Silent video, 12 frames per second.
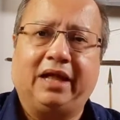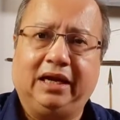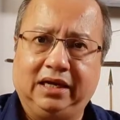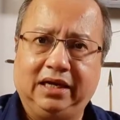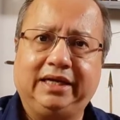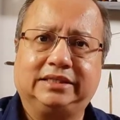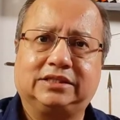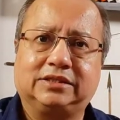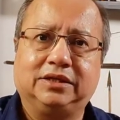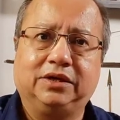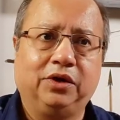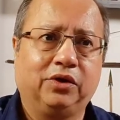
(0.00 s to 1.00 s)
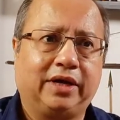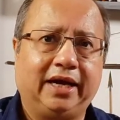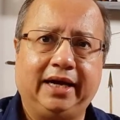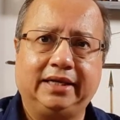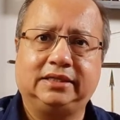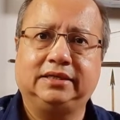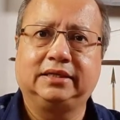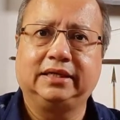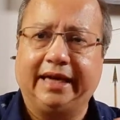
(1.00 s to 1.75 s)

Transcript: And let's look at